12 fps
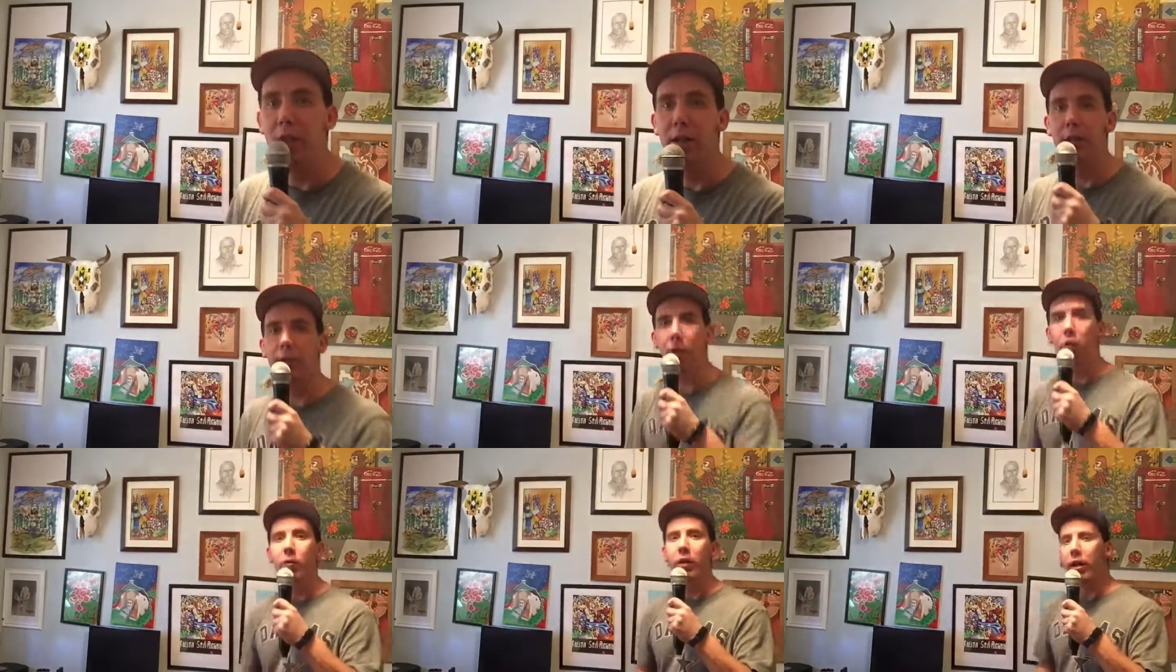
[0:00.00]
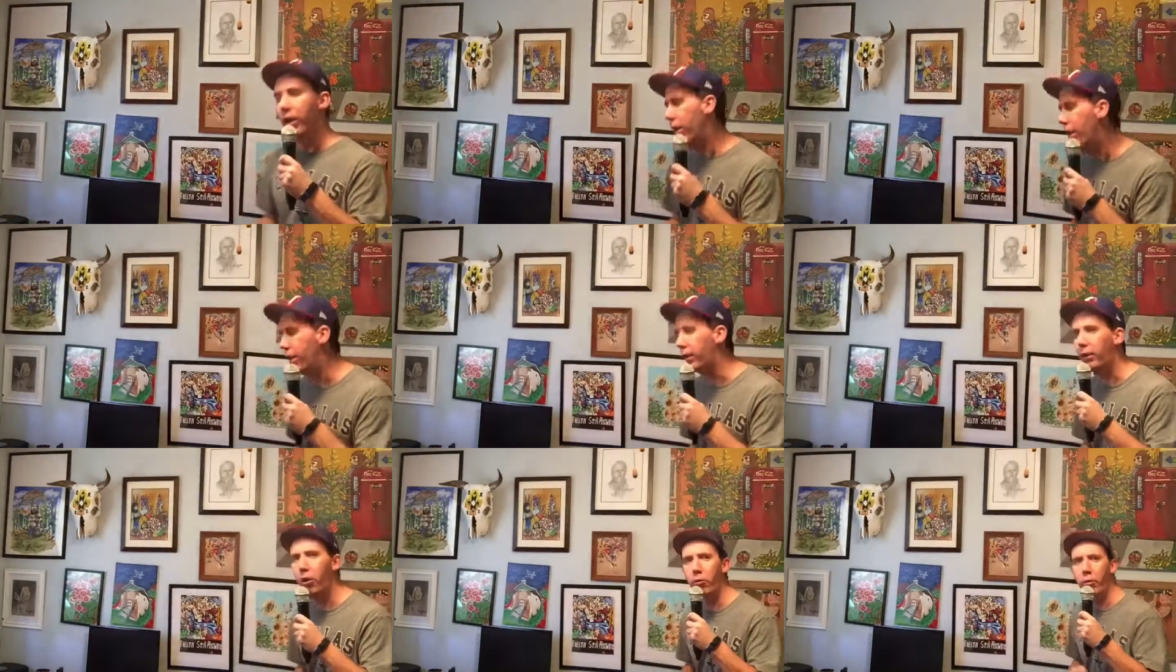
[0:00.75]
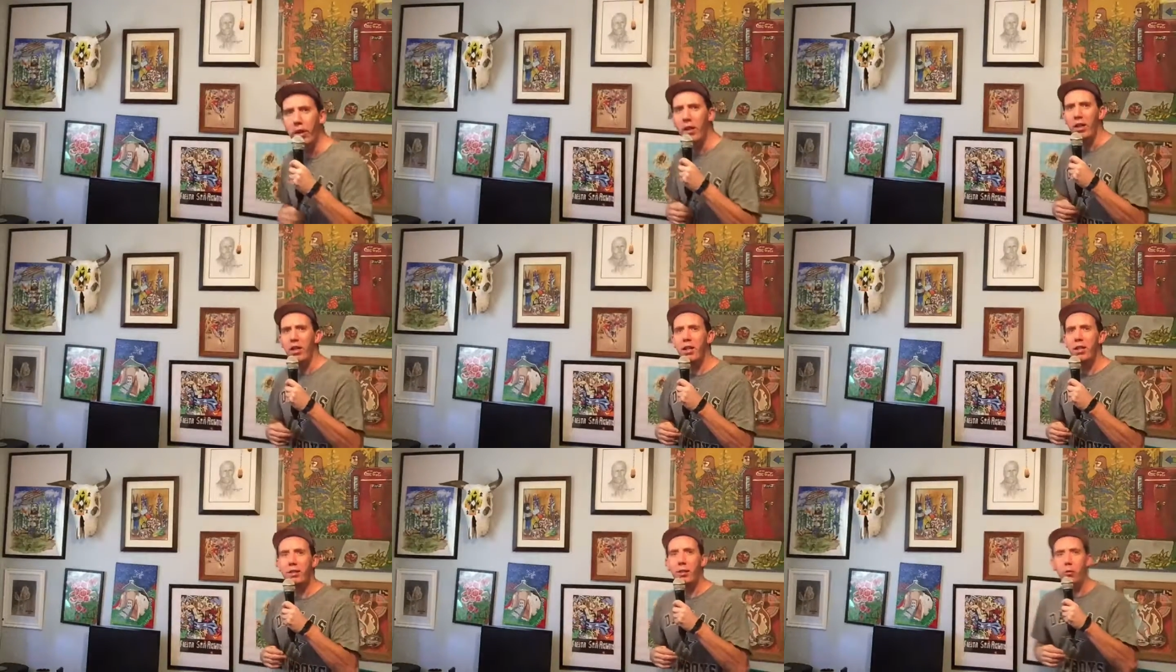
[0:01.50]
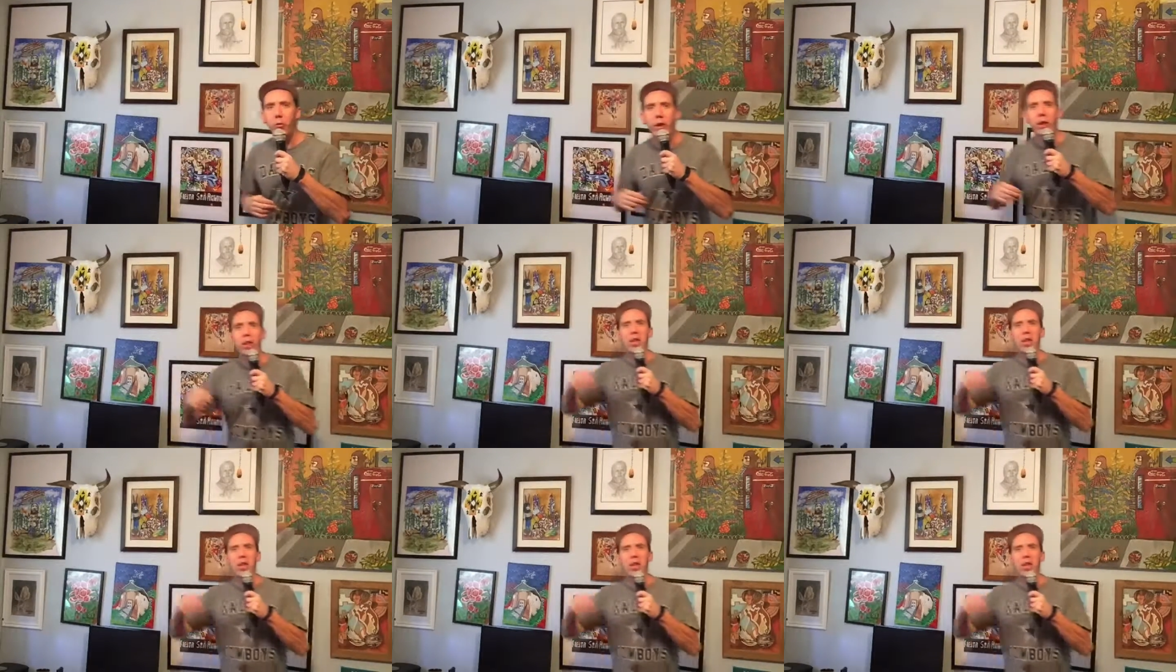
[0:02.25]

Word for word: it's going, it's going, it's going,